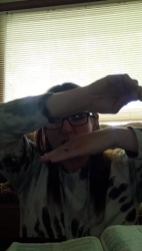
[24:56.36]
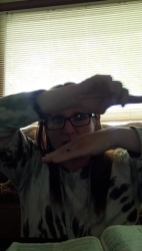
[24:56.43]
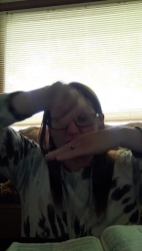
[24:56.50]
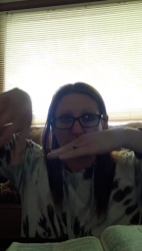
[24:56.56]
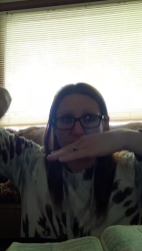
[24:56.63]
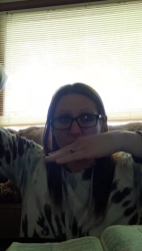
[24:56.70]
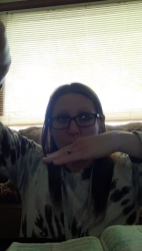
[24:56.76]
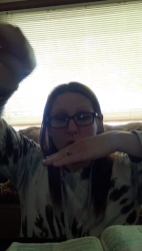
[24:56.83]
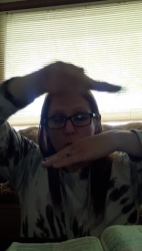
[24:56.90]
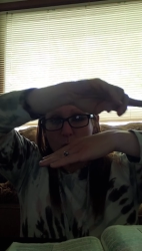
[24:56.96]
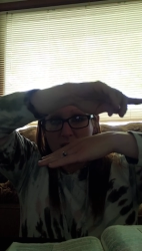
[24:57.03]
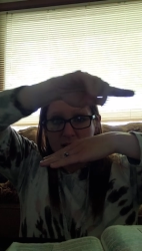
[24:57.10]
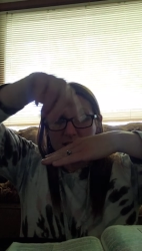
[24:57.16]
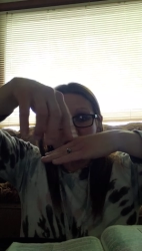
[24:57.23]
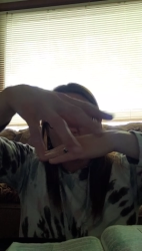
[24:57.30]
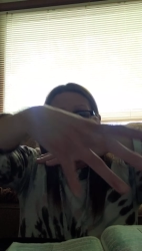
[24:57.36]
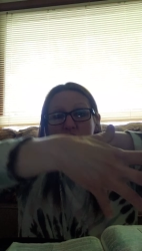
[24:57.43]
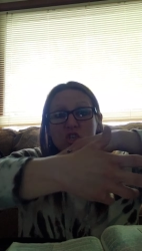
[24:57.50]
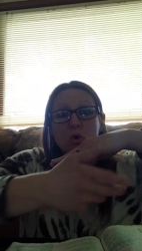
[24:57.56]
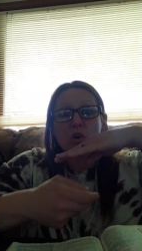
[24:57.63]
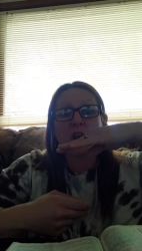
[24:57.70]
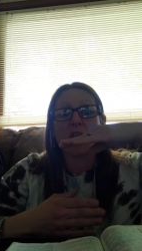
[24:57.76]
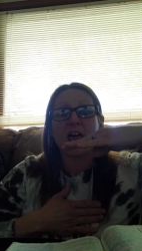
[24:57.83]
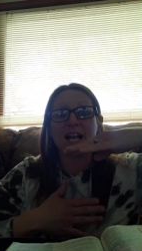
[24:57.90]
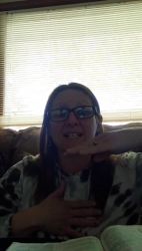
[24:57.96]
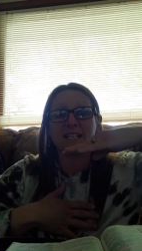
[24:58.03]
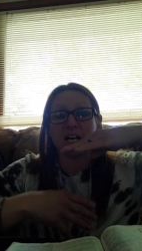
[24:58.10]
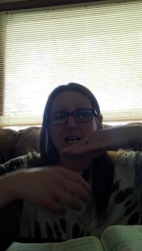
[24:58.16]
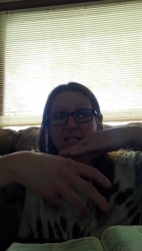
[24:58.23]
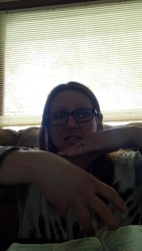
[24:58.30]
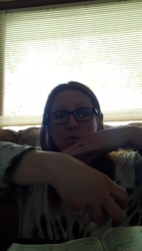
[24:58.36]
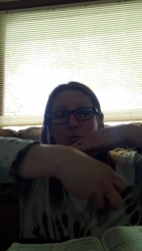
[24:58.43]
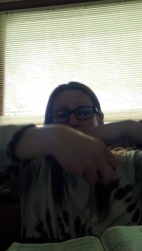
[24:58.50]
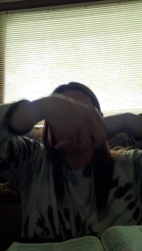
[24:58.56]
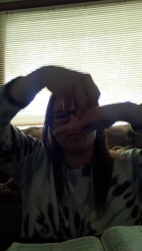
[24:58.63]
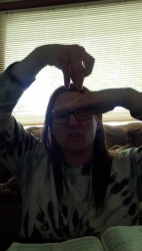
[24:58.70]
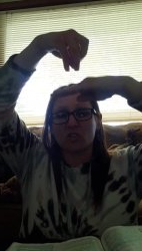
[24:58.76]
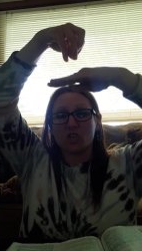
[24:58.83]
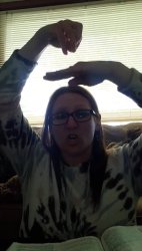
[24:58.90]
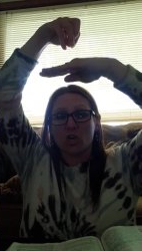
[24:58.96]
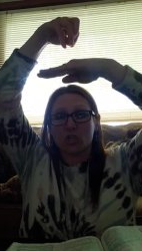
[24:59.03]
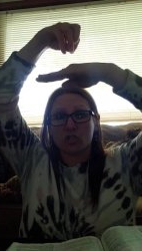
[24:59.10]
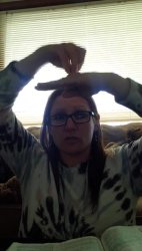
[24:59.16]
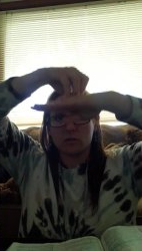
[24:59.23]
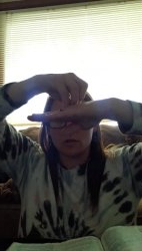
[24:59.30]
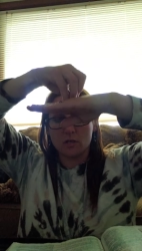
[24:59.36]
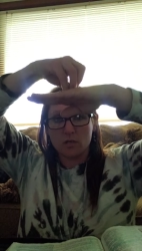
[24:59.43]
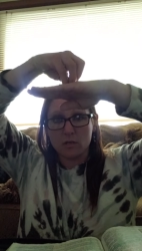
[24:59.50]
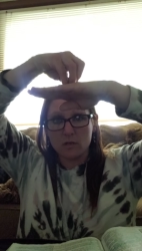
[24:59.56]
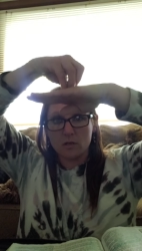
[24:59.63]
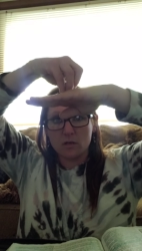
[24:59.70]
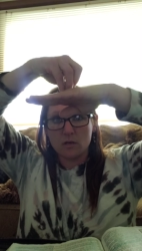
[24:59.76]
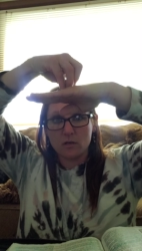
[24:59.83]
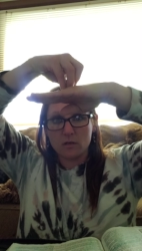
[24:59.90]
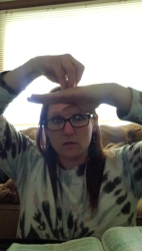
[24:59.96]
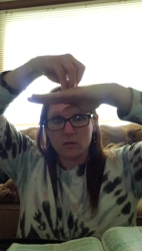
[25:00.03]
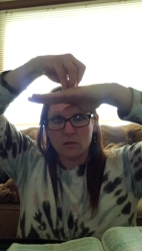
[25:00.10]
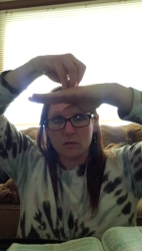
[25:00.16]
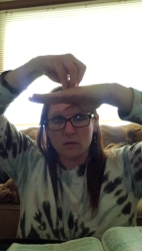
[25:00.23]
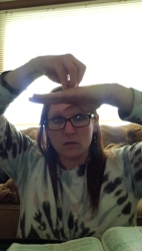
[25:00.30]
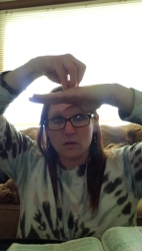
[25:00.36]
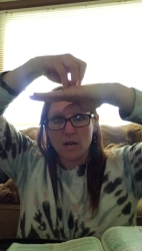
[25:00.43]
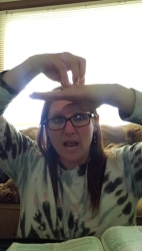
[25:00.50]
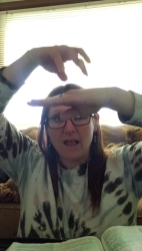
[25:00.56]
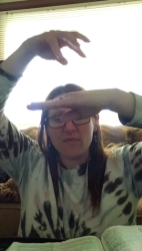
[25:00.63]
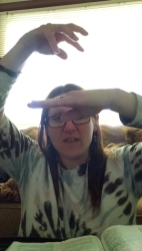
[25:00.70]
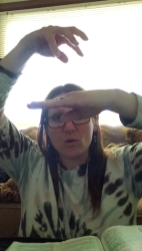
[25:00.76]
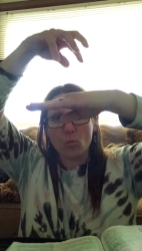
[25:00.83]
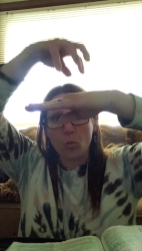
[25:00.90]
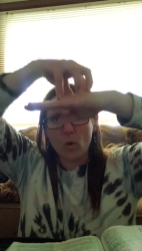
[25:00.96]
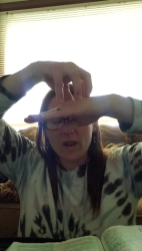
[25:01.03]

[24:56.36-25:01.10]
at the four winds to collect us. Whoop, the church. And then